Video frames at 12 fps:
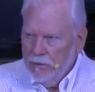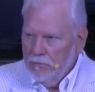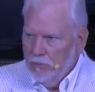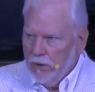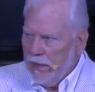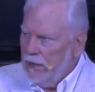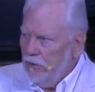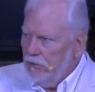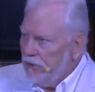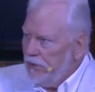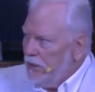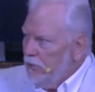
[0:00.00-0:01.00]
But I
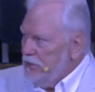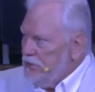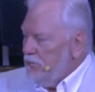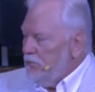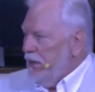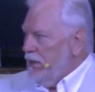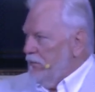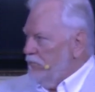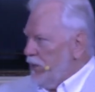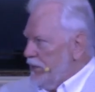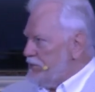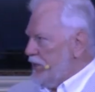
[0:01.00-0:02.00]
don't think we should be
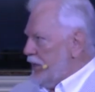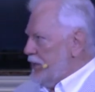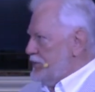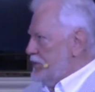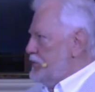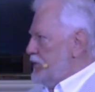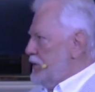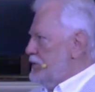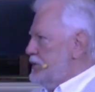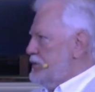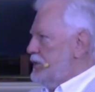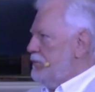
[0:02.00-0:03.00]
complicit as a
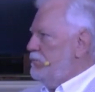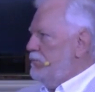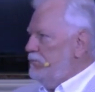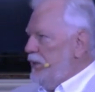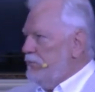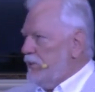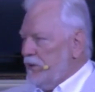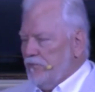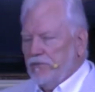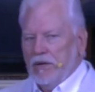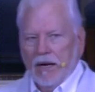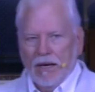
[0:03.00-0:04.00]
church, as a people
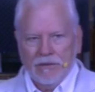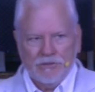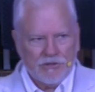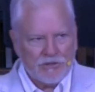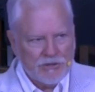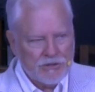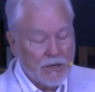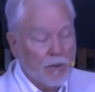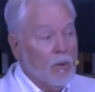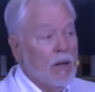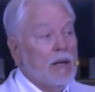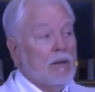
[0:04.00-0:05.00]
of God, just to say,
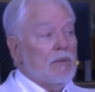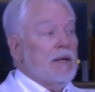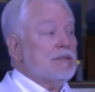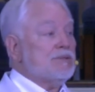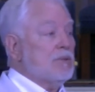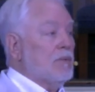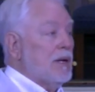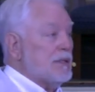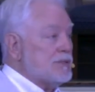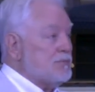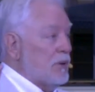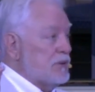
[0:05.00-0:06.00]
well, that's the way
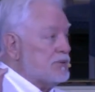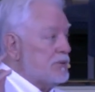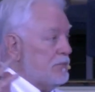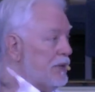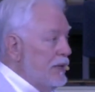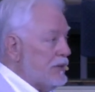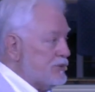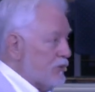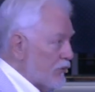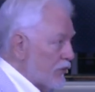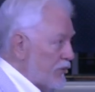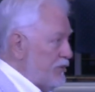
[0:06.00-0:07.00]
it's supposed to be,
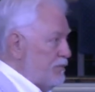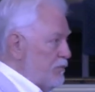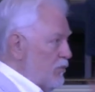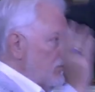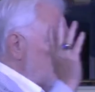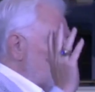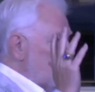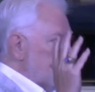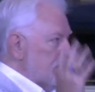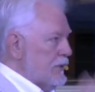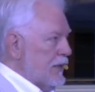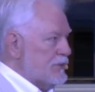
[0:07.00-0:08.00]
so
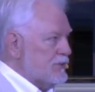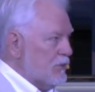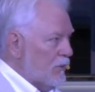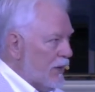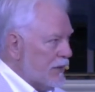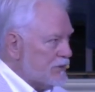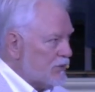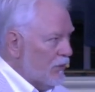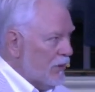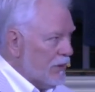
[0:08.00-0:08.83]
that's the way it's going